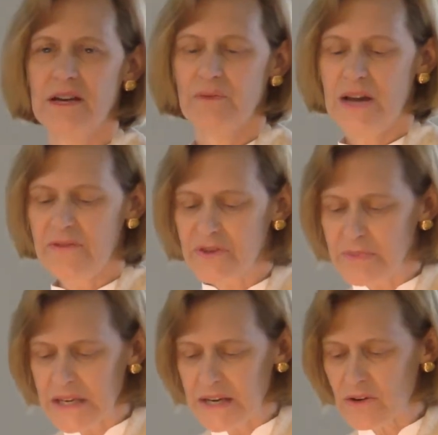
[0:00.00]
We have to
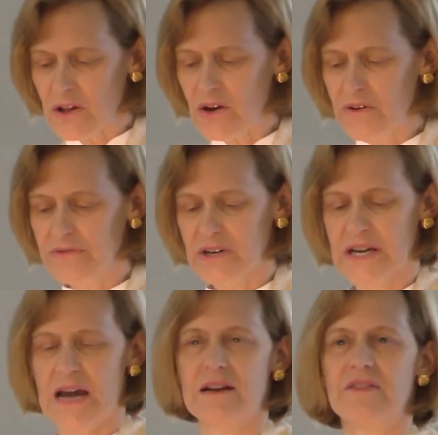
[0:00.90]
begin all over
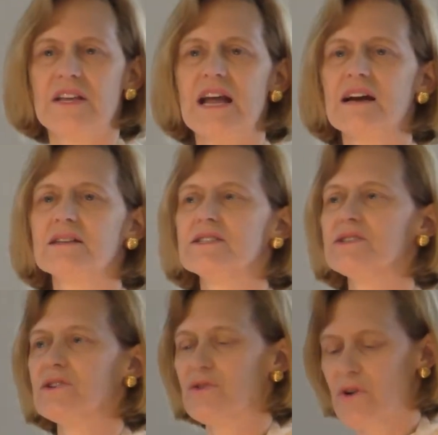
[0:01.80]
again in the
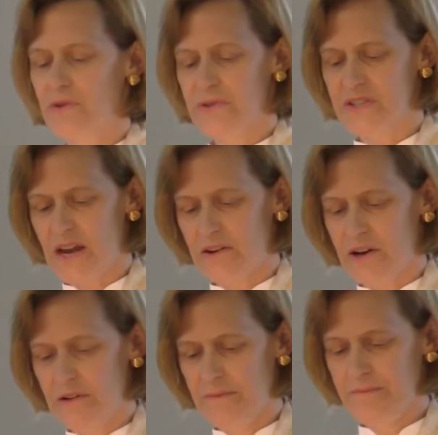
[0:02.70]
next growth
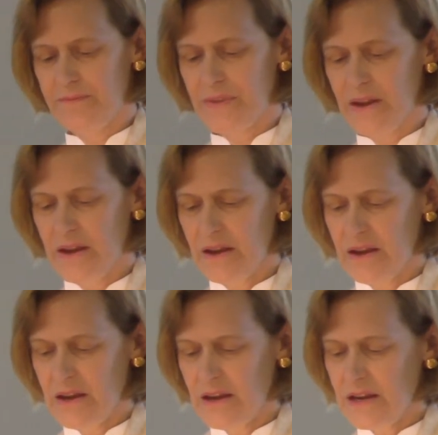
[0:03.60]
cycle.
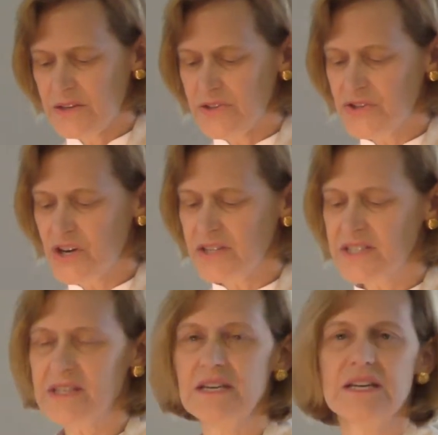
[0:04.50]
It's
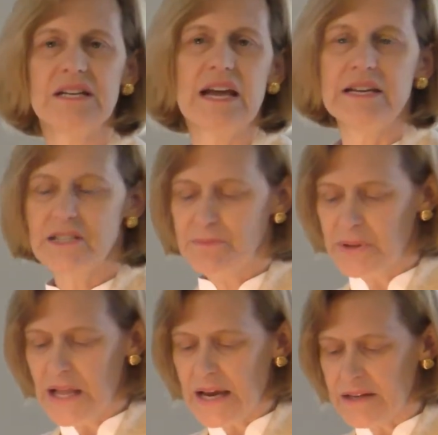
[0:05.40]
just the innate
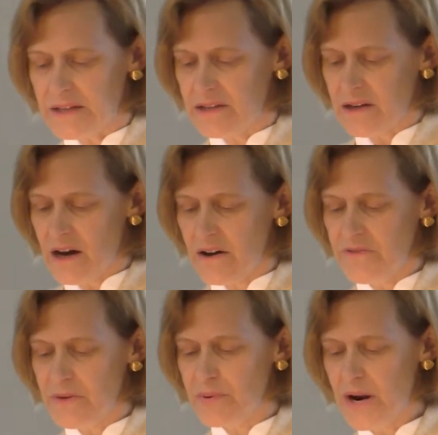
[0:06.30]
plight
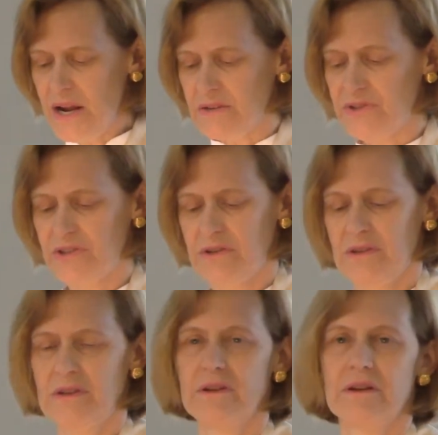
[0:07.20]
of the branch,
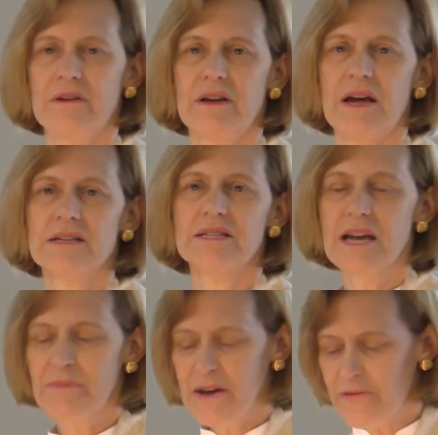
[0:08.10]
as
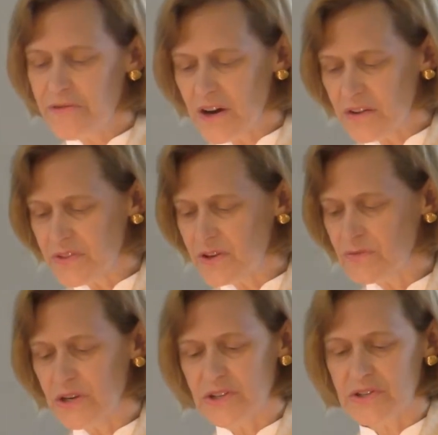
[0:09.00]
some have felt that
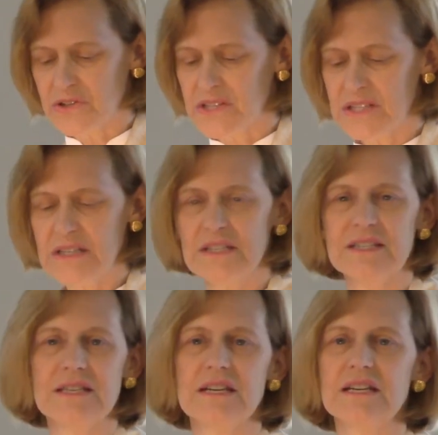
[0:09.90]
original sin
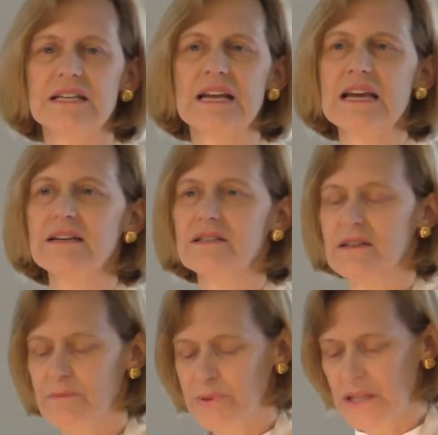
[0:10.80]
is the innate
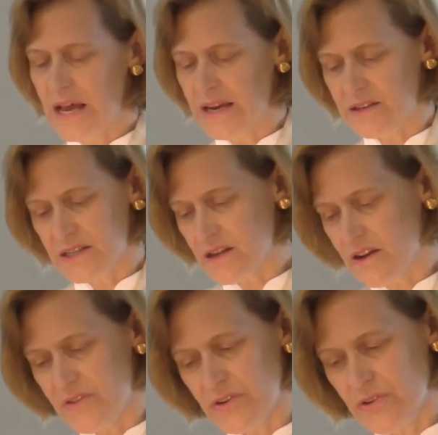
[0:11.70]
plight
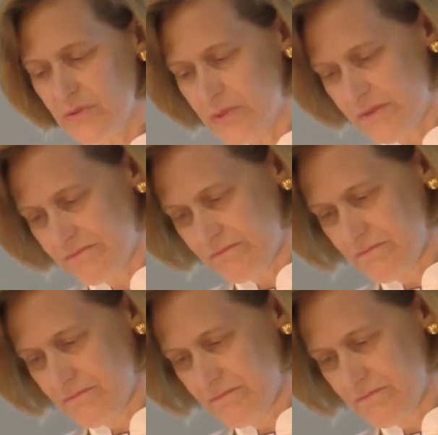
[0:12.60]
of the human.